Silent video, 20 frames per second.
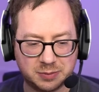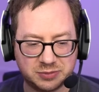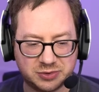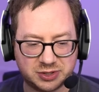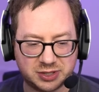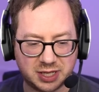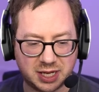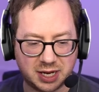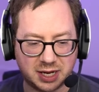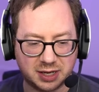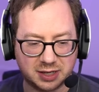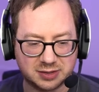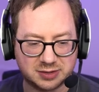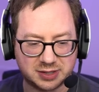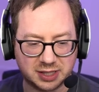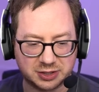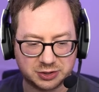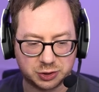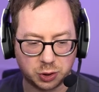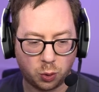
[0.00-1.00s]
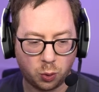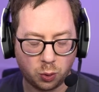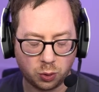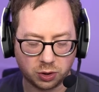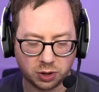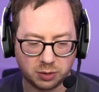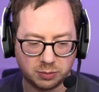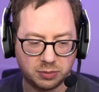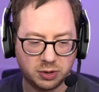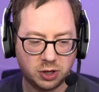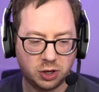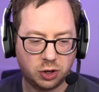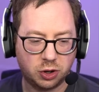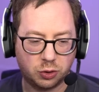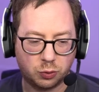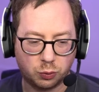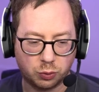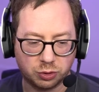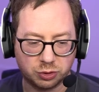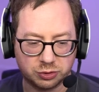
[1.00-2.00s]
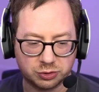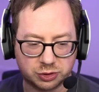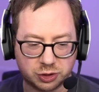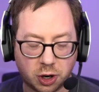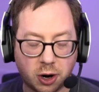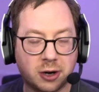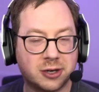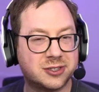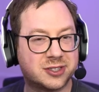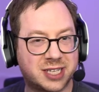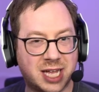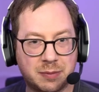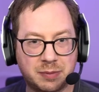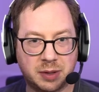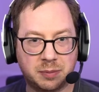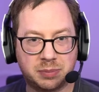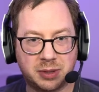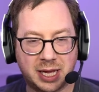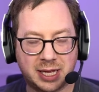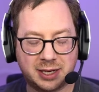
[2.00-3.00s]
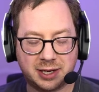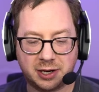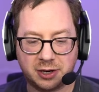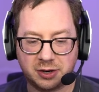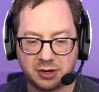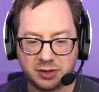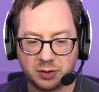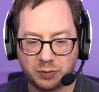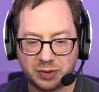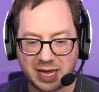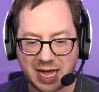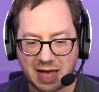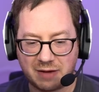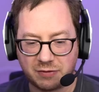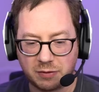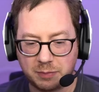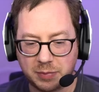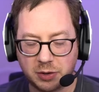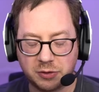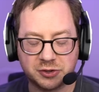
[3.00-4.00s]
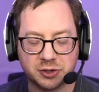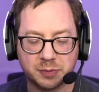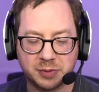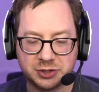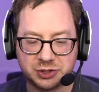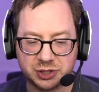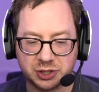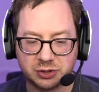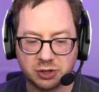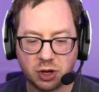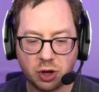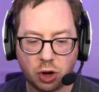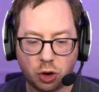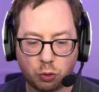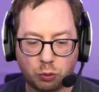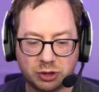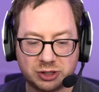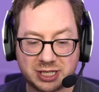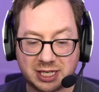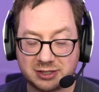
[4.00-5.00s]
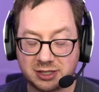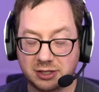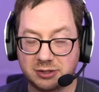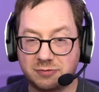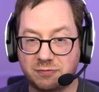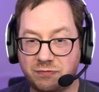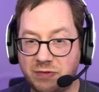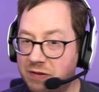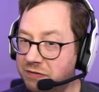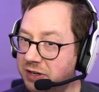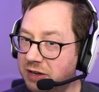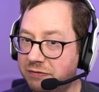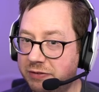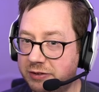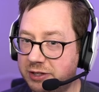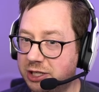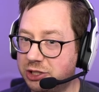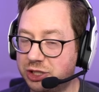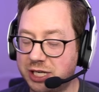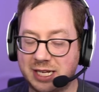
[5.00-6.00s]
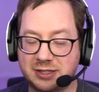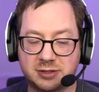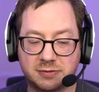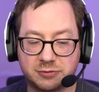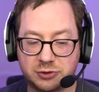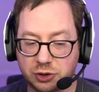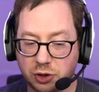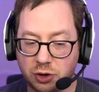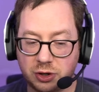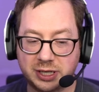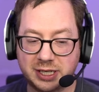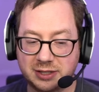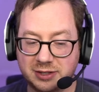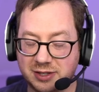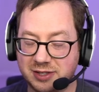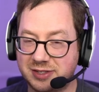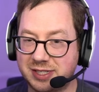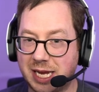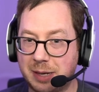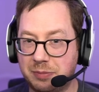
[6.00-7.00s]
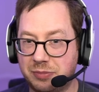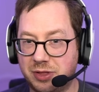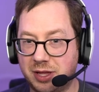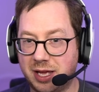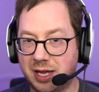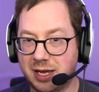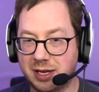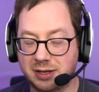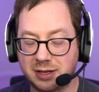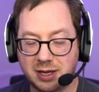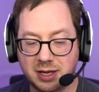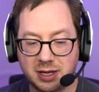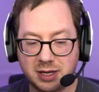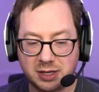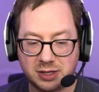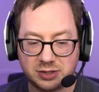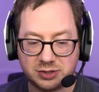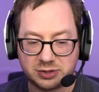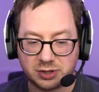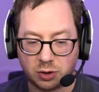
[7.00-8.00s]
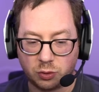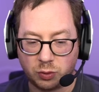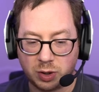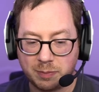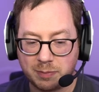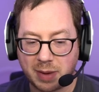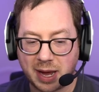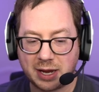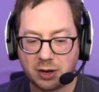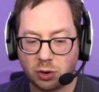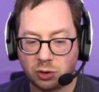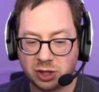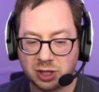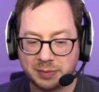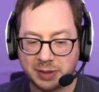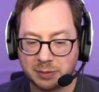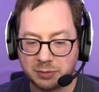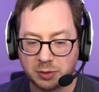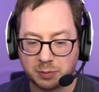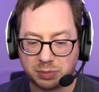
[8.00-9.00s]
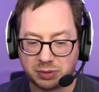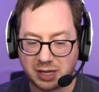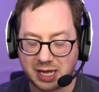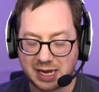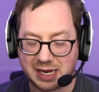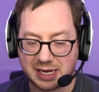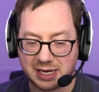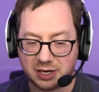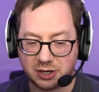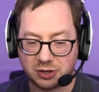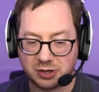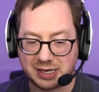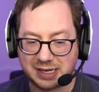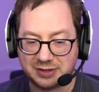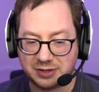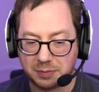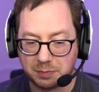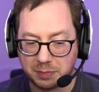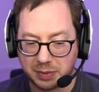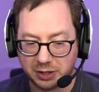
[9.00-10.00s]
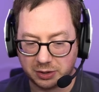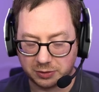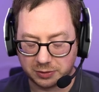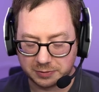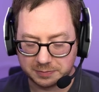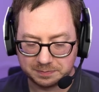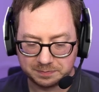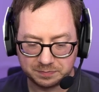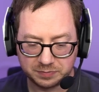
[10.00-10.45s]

Sanctorum where cards can't be played here. And then we have a mirror dimension, which has a 50-50 chance of turning into the same thing. So we might only be able to play here in the middle.